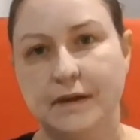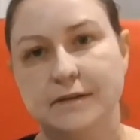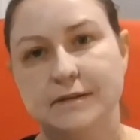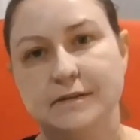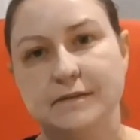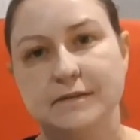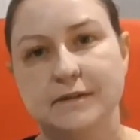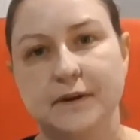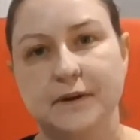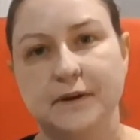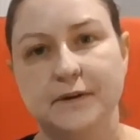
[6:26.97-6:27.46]

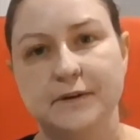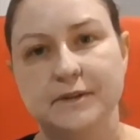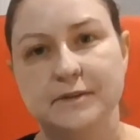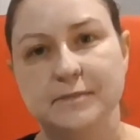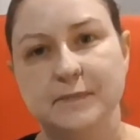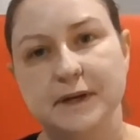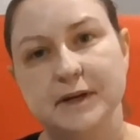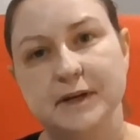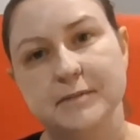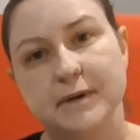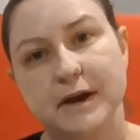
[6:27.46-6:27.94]
So it's
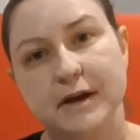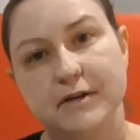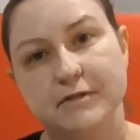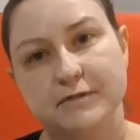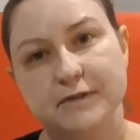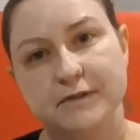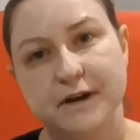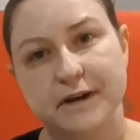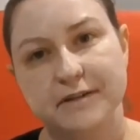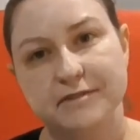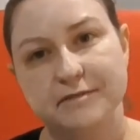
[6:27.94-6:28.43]
been about
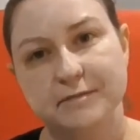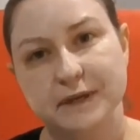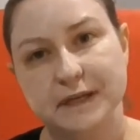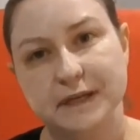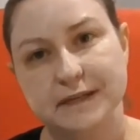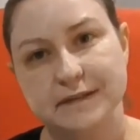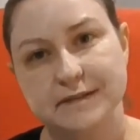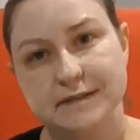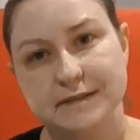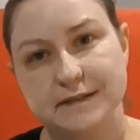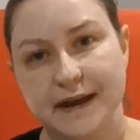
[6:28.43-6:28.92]
5
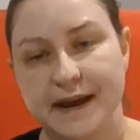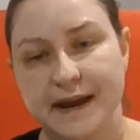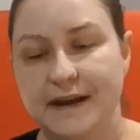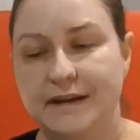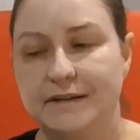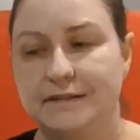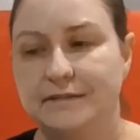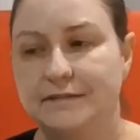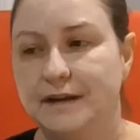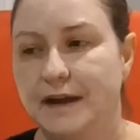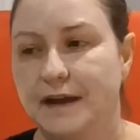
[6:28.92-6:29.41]
minutes
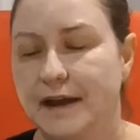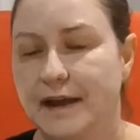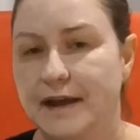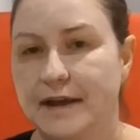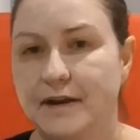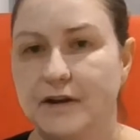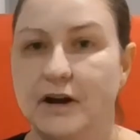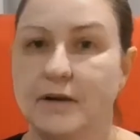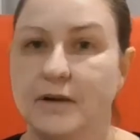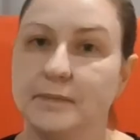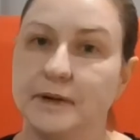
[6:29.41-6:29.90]
now,
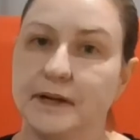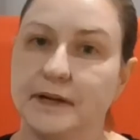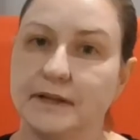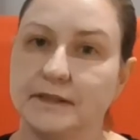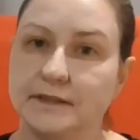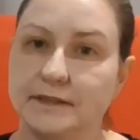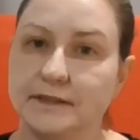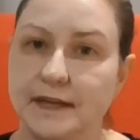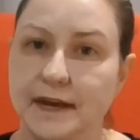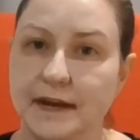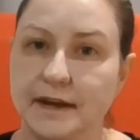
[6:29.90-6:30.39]
and I'm going
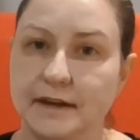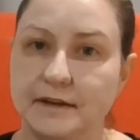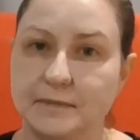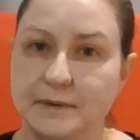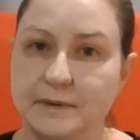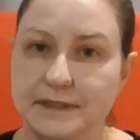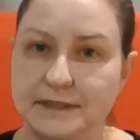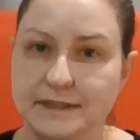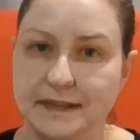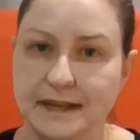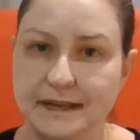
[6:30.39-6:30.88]
to take
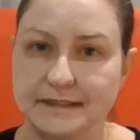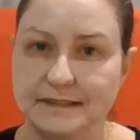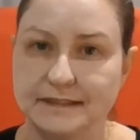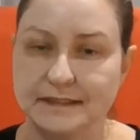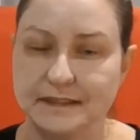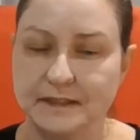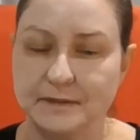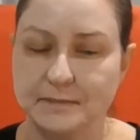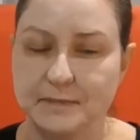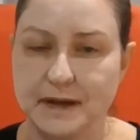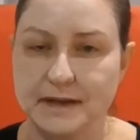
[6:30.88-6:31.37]
my
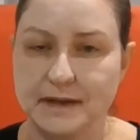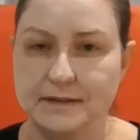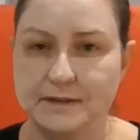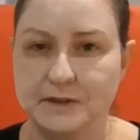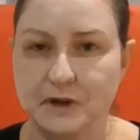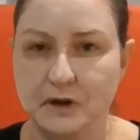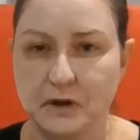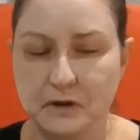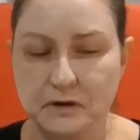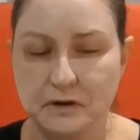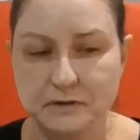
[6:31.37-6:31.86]
salicylic
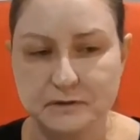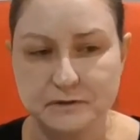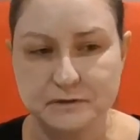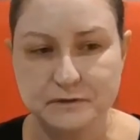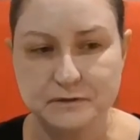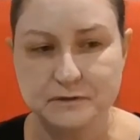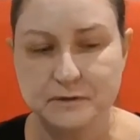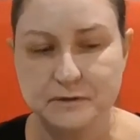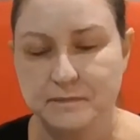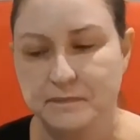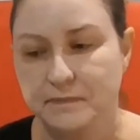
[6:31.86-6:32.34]
mask off.
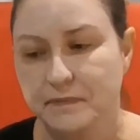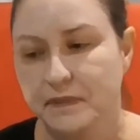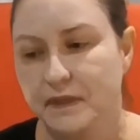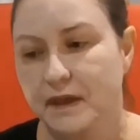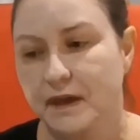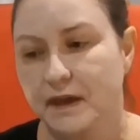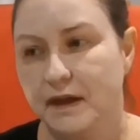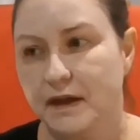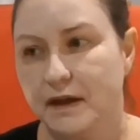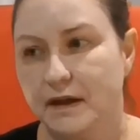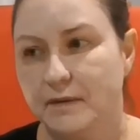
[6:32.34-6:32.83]

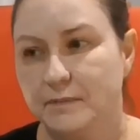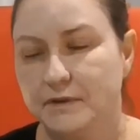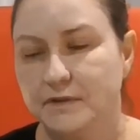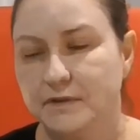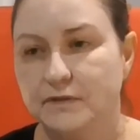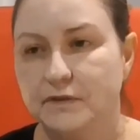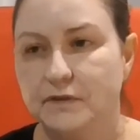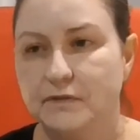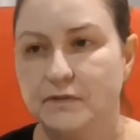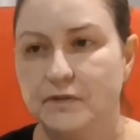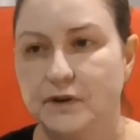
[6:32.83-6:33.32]

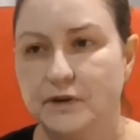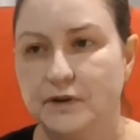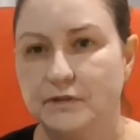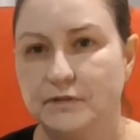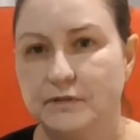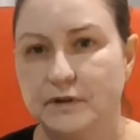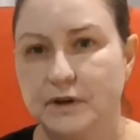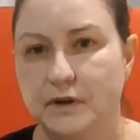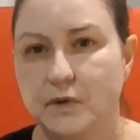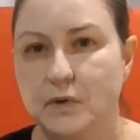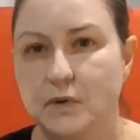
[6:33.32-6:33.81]
If you've got
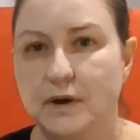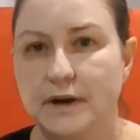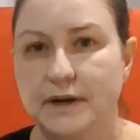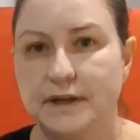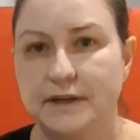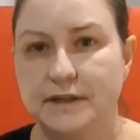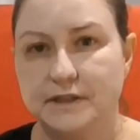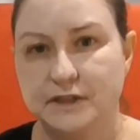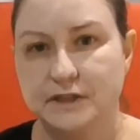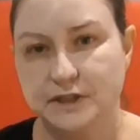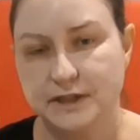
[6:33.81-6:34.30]
quite a
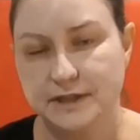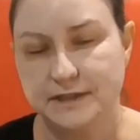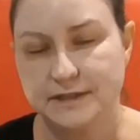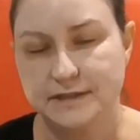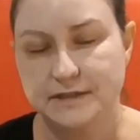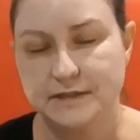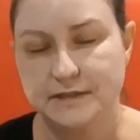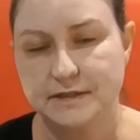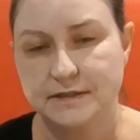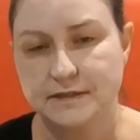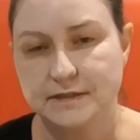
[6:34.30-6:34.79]

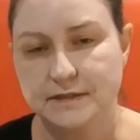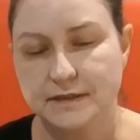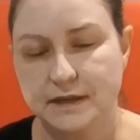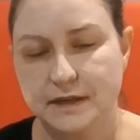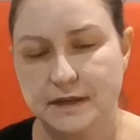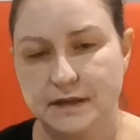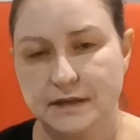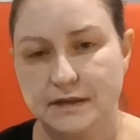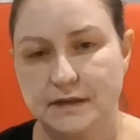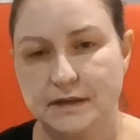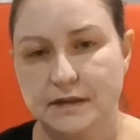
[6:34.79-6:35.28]
congested
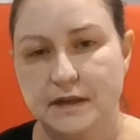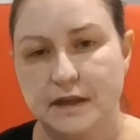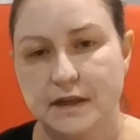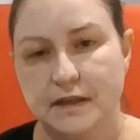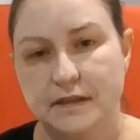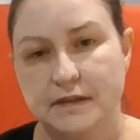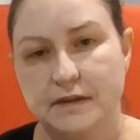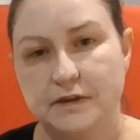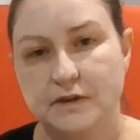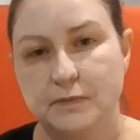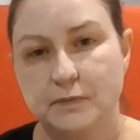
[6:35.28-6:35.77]
skin,
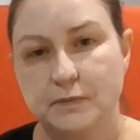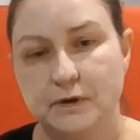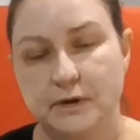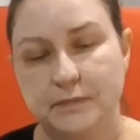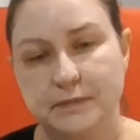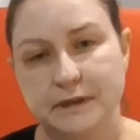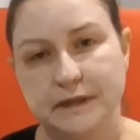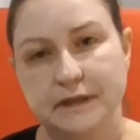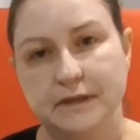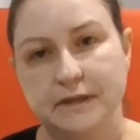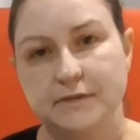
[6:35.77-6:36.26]
then you'll
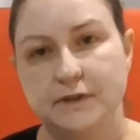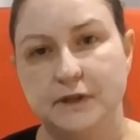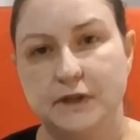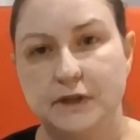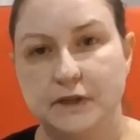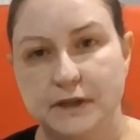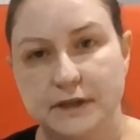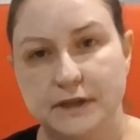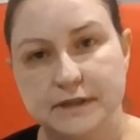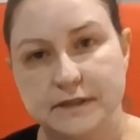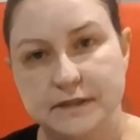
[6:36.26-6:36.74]
probably leave it
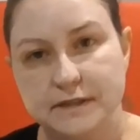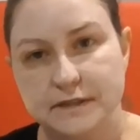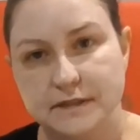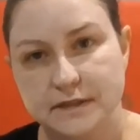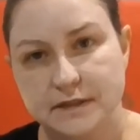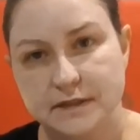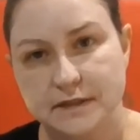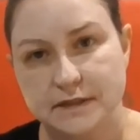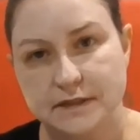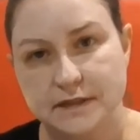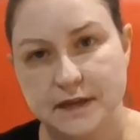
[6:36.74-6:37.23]
closer to
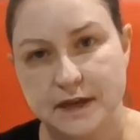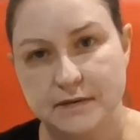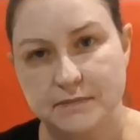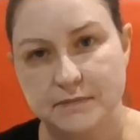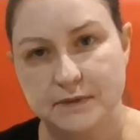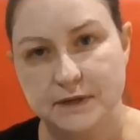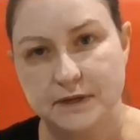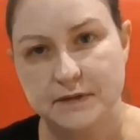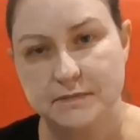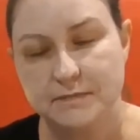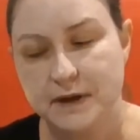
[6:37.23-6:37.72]
the
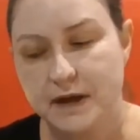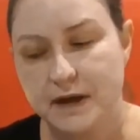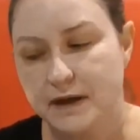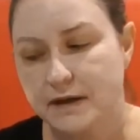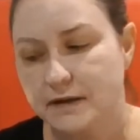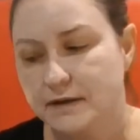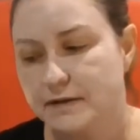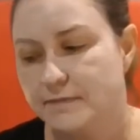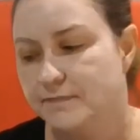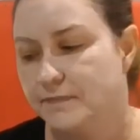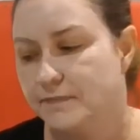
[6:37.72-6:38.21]
10-minute
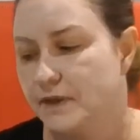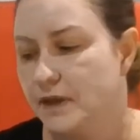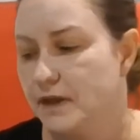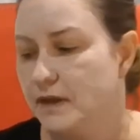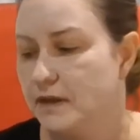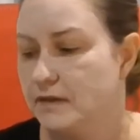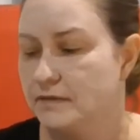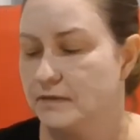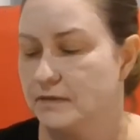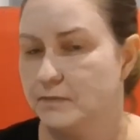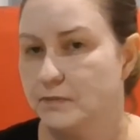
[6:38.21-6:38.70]
mark.
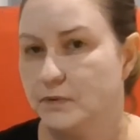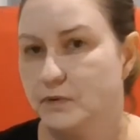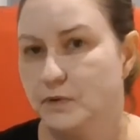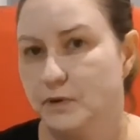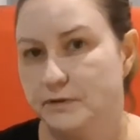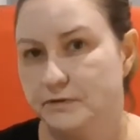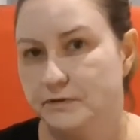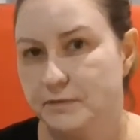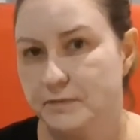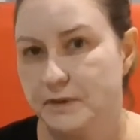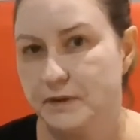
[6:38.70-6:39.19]
It's
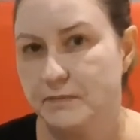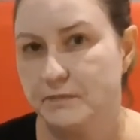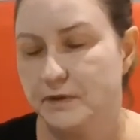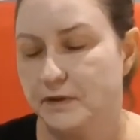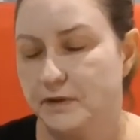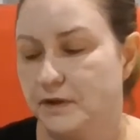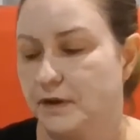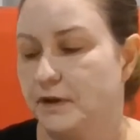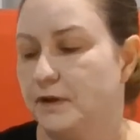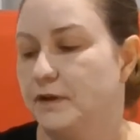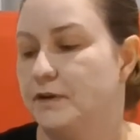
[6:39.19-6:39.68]
important to remember
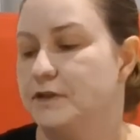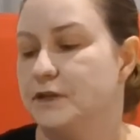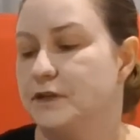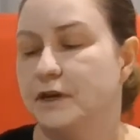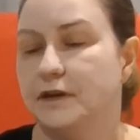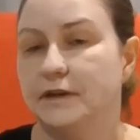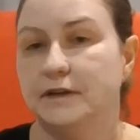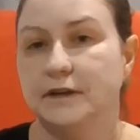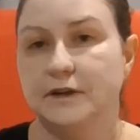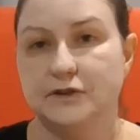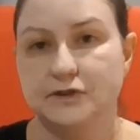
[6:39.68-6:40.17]
though,
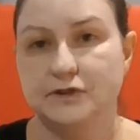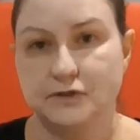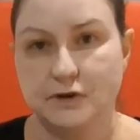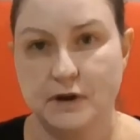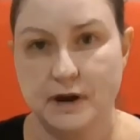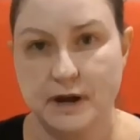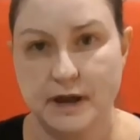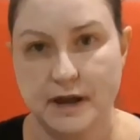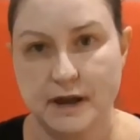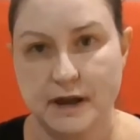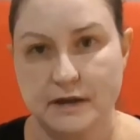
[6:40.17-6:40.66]
don't let it
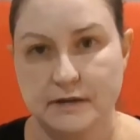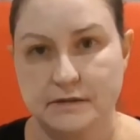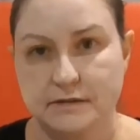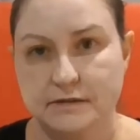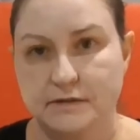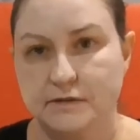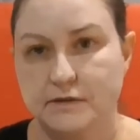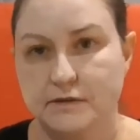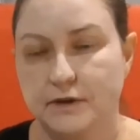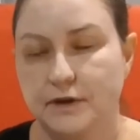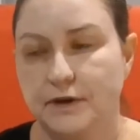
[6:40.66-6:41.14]
dry out.
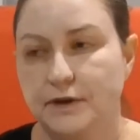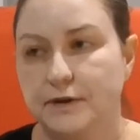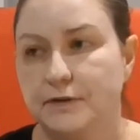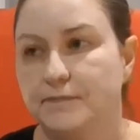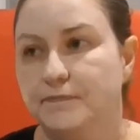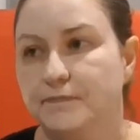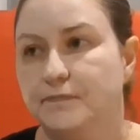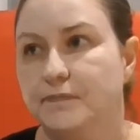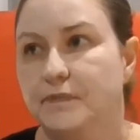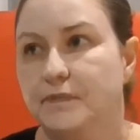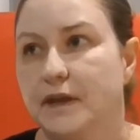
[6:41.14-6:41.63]
So
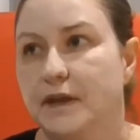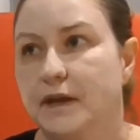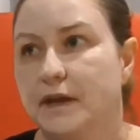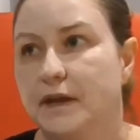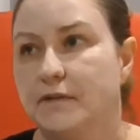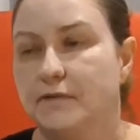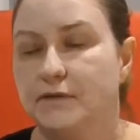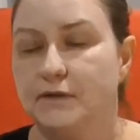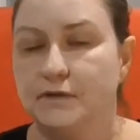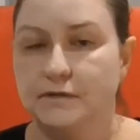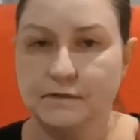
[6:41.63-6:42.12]

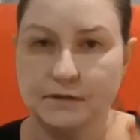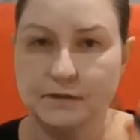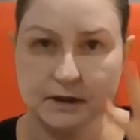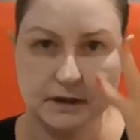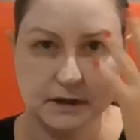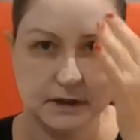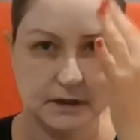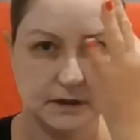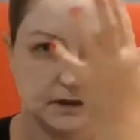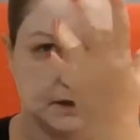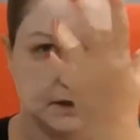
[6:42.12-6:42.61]
if you're
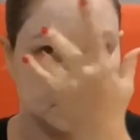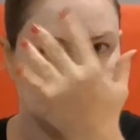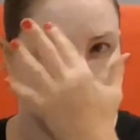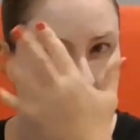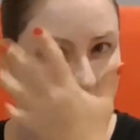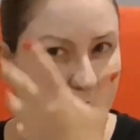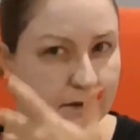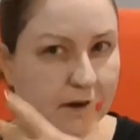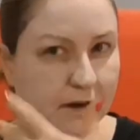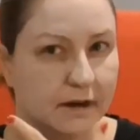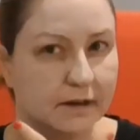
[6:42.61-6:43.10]
feeling that it is
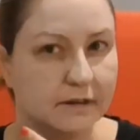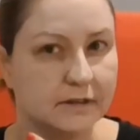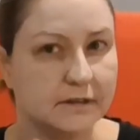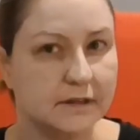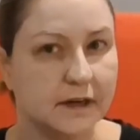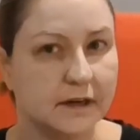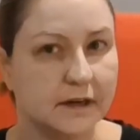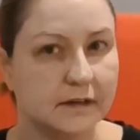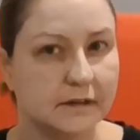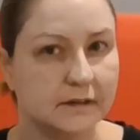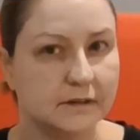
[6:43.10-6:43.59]
starting to
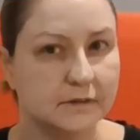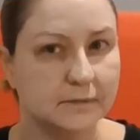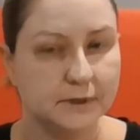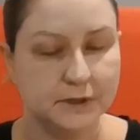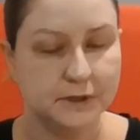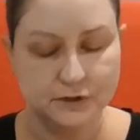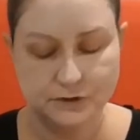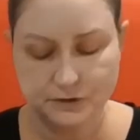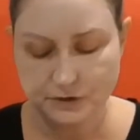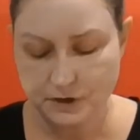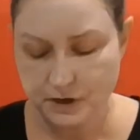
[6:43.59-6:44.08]
get a little
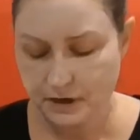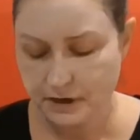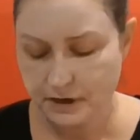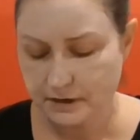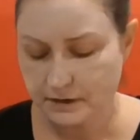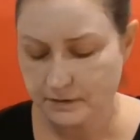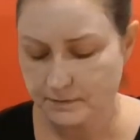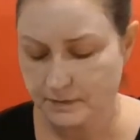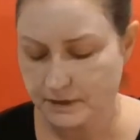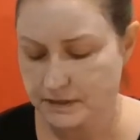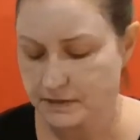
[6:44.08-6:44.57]
bit dry,
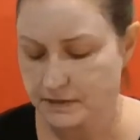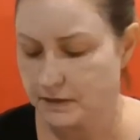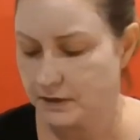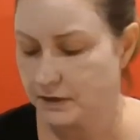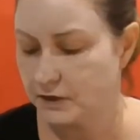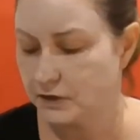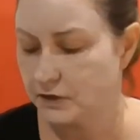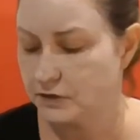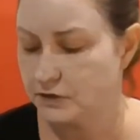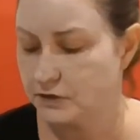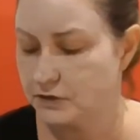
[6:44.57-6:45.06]
the best thing
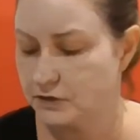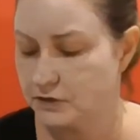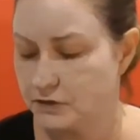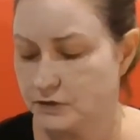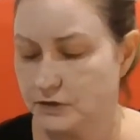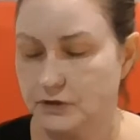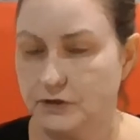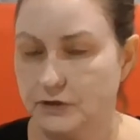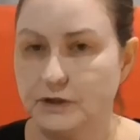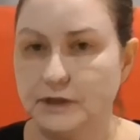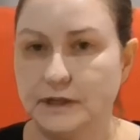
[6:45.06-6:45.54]
you can do
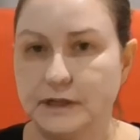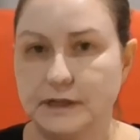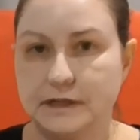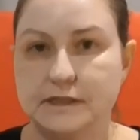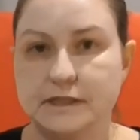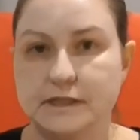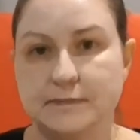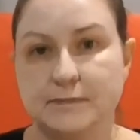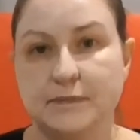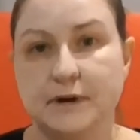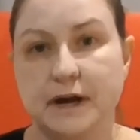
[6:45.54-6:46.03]

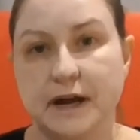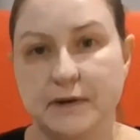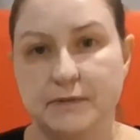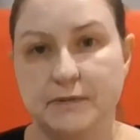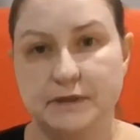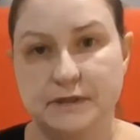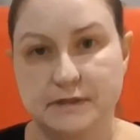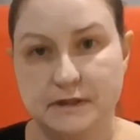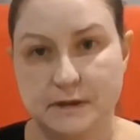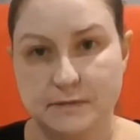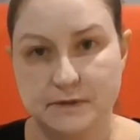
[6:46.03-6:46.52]
is spray it
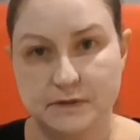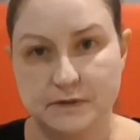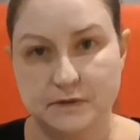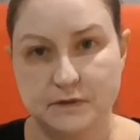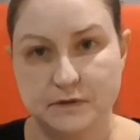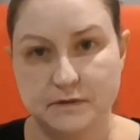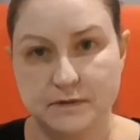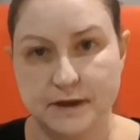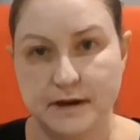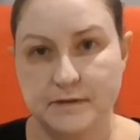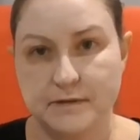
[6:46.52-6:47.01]
with some sort
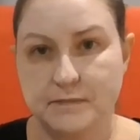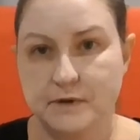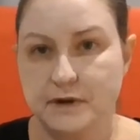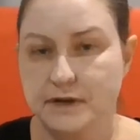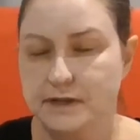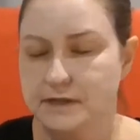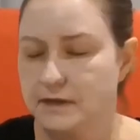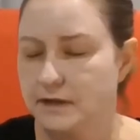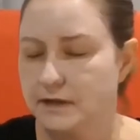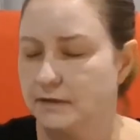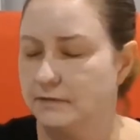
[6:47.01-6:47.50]
of
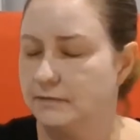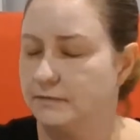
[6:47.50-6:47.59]
atomizer.